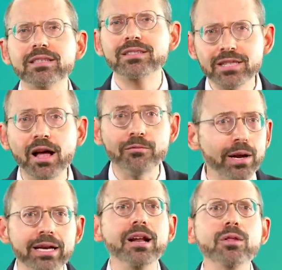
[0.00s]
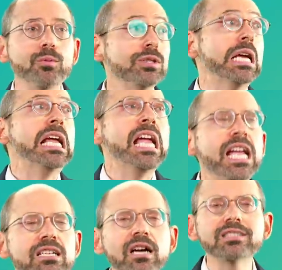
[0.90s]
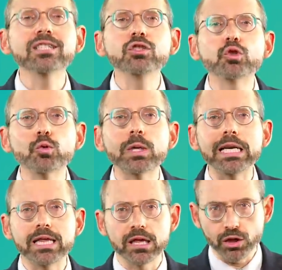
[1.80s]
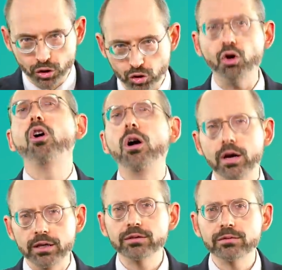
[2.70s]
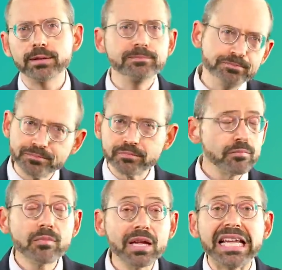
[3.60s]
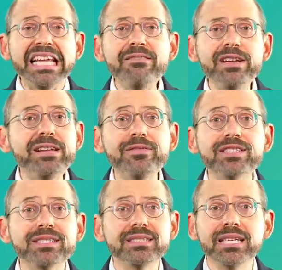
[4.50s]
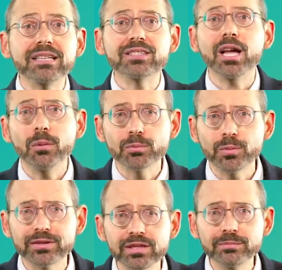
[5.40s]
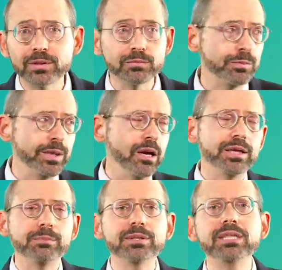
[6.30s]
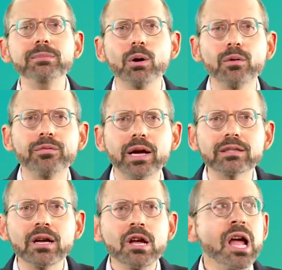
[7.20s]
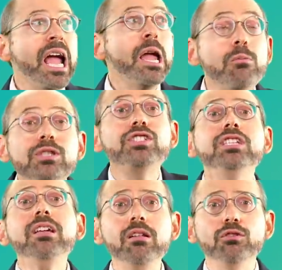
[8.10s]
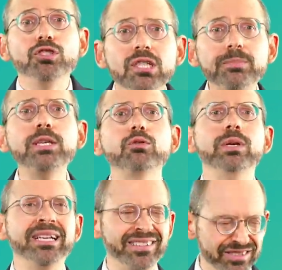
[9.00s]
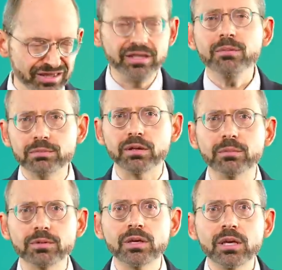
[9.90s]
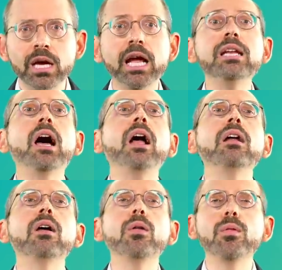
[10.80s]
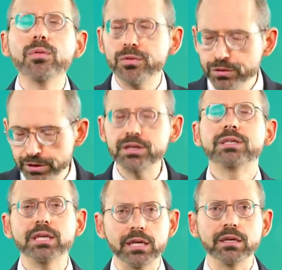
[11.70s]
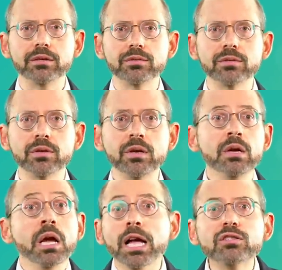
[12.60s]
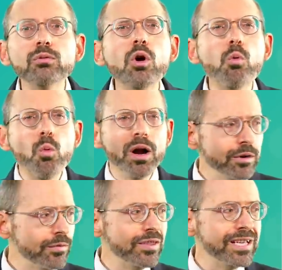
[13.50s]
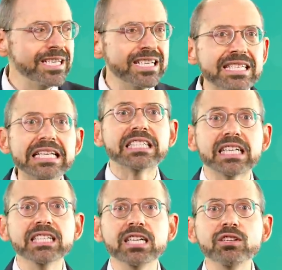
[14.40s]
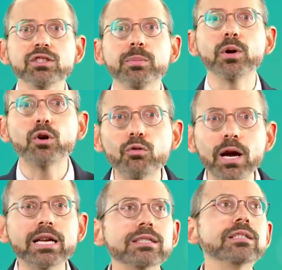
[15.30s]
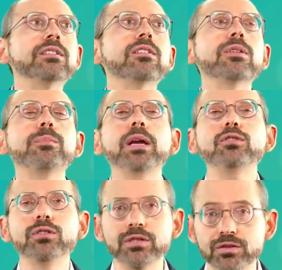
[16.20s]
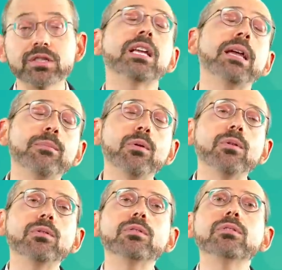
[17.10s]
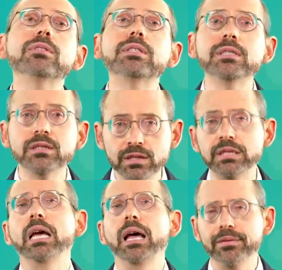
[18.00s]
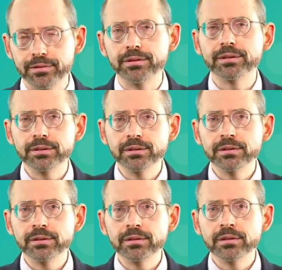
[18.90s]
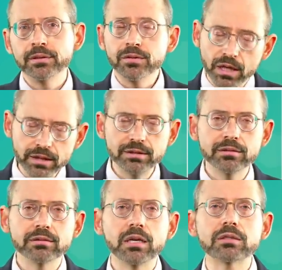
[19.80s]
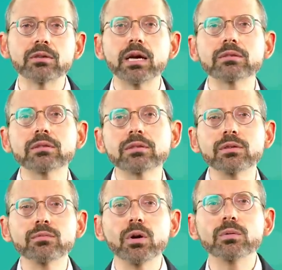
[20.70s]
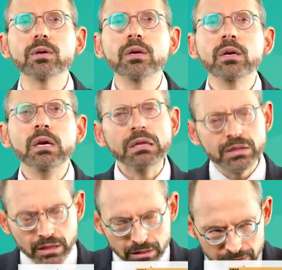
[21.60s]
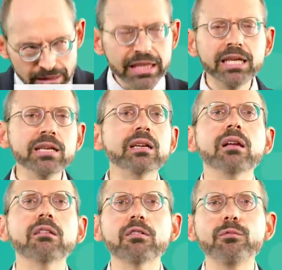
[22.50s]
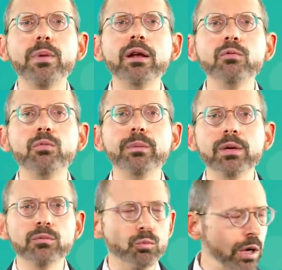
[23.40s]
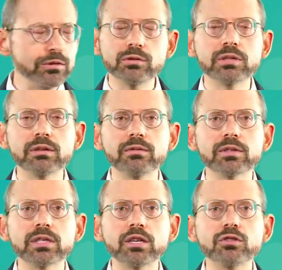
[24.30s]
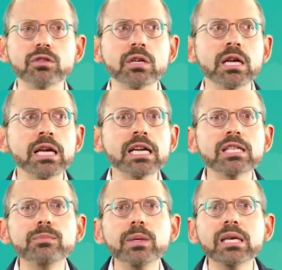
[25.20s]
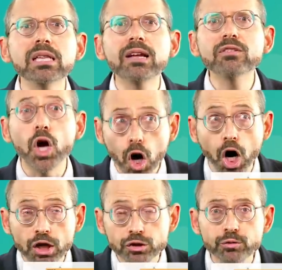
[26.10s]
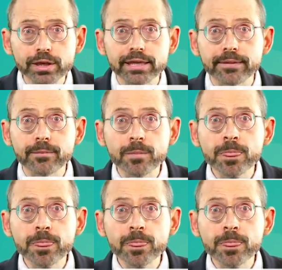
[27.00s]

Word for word: itself, right? In other words, it doesn't treat the cause. Right? even if stents helped with symptoms beyond the placebo effect, it would still just be treating the symptoms and not the disease. And so no wonder the disease continues to progress until the patient is disabled and to death. Thus, Doctor Esselstyn wrote, "The leading killer of men and women in Western civilization is being left untreated.